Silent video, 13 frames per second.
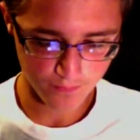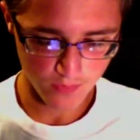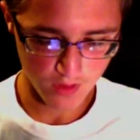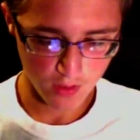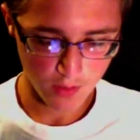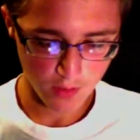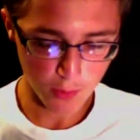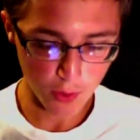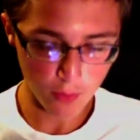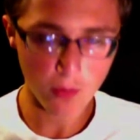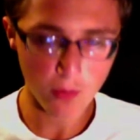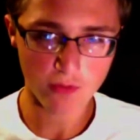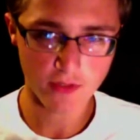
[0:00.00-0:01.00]
Blue
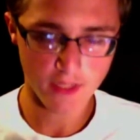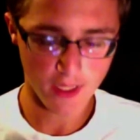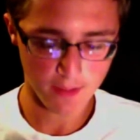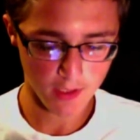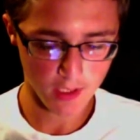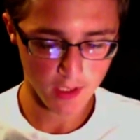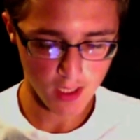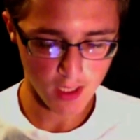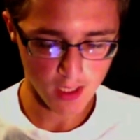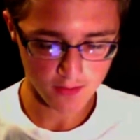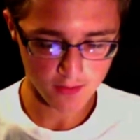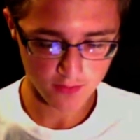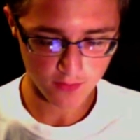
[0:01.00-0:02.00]
Bulls Gaming
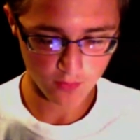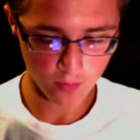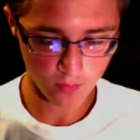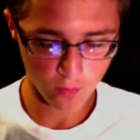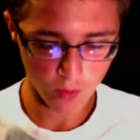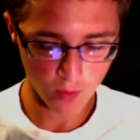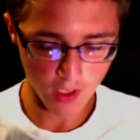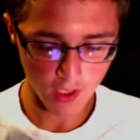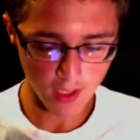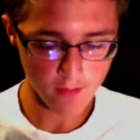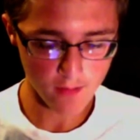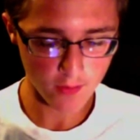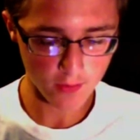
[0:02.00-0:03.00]
asks, would I ever
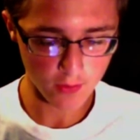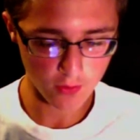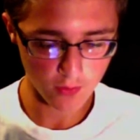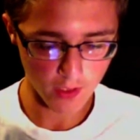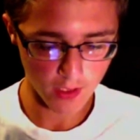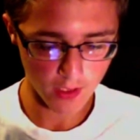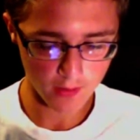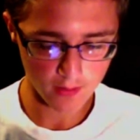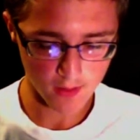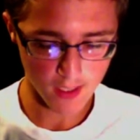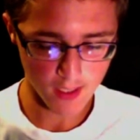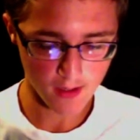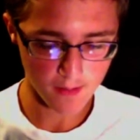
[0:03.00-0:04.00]
do a
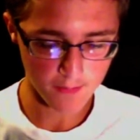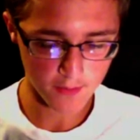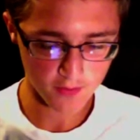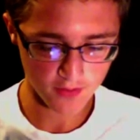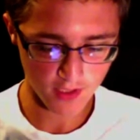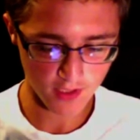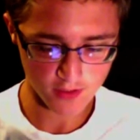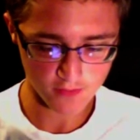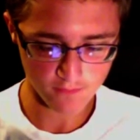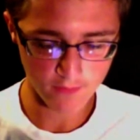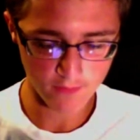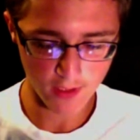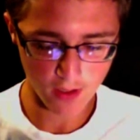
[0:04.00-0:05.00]

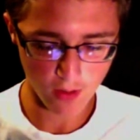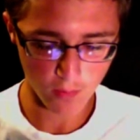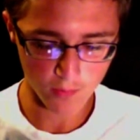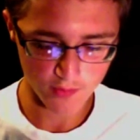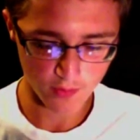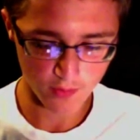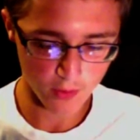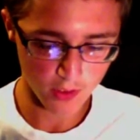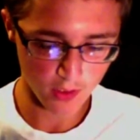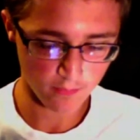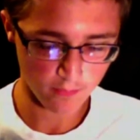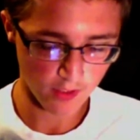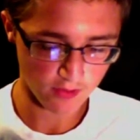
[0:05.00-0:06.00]
collab/video with someone of
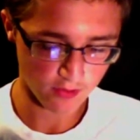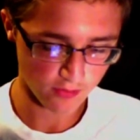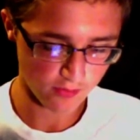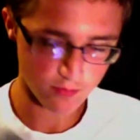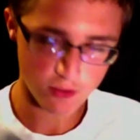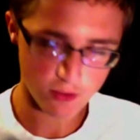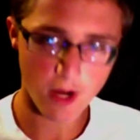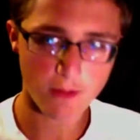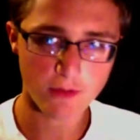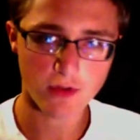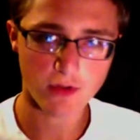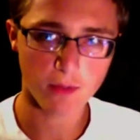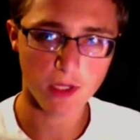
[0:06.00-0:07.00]
lesser subscribers than
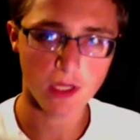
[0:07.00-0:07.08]
me?